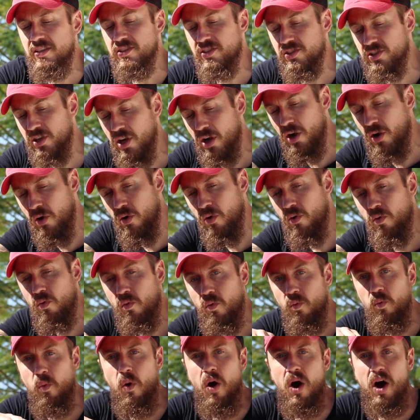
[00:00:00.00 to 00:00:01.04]
So
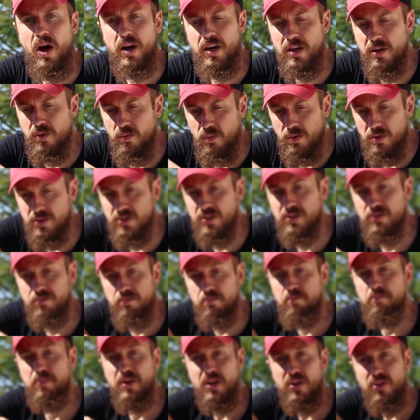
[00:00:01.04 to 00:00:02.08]
water will
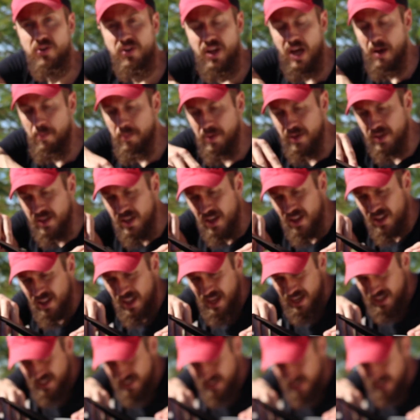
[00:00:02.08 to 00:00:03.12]
just build up and
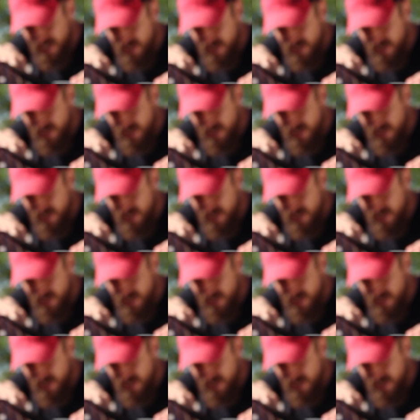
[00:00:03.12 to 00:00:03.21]
collect